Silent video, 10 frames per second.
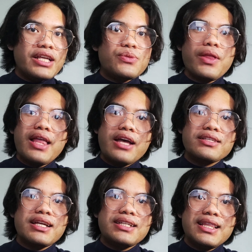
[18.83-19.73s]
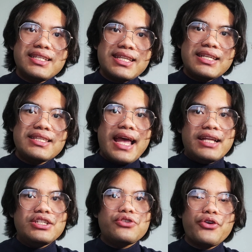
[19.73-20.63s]
as well as analysis
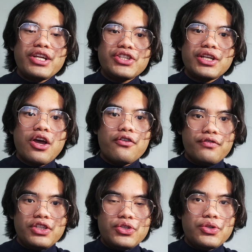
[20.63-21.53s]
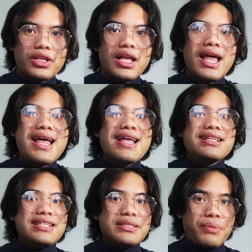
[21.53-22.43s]
and the creation of visual
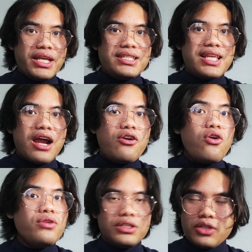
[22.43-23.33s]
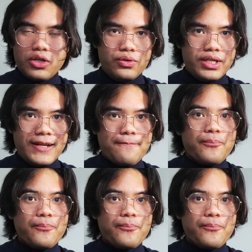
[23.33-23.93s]
displays are all included.